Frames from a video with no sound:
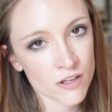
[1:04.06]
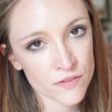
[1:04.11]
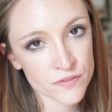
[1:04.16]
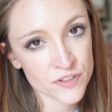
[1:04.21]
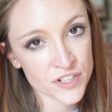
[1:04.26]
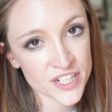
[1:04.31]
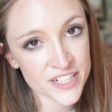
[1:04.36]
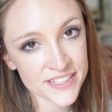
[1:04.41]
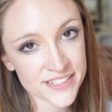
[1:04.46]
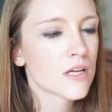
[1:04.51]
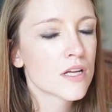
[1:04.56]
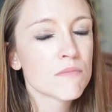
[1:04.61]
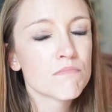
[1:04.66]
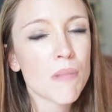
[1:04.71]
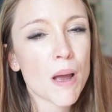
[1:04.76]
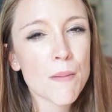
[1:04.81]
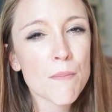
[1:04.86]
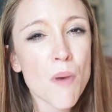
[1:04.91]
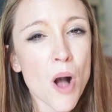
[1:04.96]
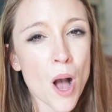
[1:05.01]
over it.
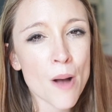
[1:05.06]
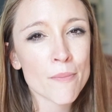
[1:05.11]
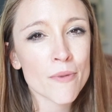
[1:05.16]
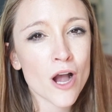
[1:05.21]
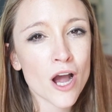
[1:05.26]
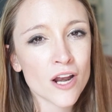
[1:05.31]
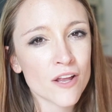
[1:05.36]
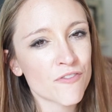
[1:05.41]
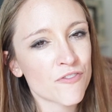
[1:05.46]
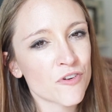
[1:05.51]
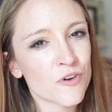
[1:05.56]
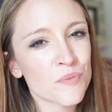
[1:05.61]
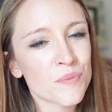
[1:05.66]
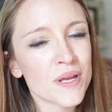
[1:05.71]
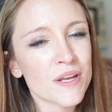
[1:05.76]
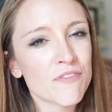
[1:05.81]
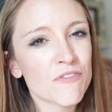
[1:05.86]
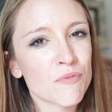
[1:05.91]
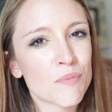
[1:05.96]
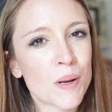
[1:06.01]
My mom got it for
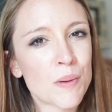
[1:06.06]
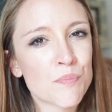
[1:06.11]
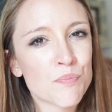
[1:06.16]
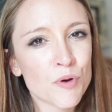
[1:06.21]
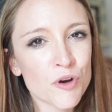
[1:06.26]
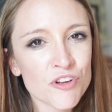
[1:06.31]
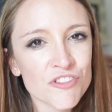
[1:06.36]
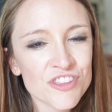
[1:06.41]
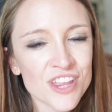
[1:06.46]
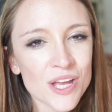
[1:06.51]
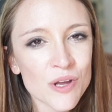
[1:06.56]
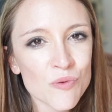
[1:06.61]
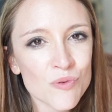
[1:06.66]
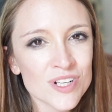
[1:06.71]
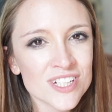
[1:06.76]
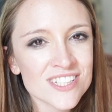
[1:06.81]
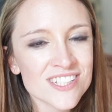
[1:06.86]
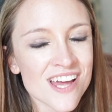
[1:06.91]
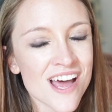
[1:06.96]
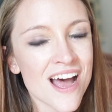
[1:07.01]
me for my birthday
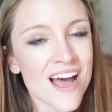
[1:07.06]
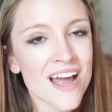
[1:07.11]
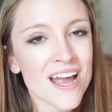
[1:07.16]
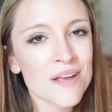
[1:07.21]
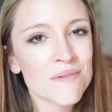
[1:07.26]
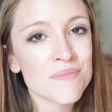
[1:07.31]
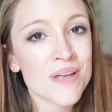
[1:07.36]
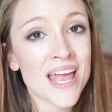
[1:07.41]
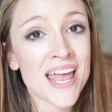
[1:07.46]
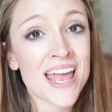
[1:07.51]
one time,